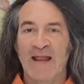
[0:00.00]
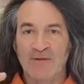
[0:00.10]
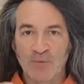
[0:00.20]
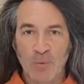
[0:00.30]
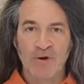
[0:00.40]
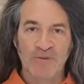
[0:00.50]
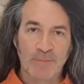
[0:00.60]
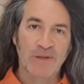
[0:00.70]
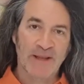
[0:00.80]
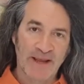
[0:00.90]
It's worth
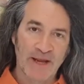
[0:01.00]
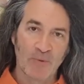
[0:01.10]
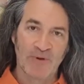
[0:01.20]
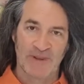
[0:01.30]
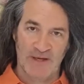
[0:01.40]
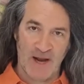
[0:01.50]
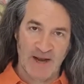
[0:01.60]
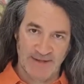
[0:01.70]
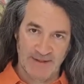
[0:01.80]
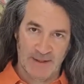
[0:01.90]
playing with the
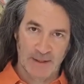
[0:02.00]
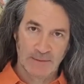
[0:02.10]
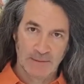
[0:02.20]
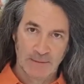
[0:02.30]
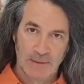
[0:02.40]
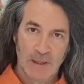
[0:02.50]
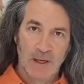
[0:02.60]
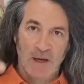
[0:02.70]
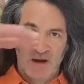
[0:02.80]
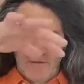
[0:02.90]
idea
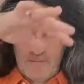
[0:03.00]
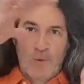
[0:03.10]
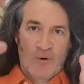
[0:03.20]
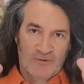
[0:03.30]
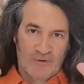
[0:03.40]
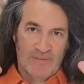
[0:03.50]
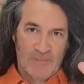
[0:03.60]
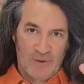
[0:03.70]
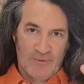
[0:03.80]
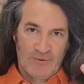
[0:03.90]
of portrait
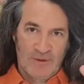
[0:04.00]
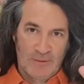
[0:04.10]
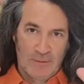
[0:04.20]
mode,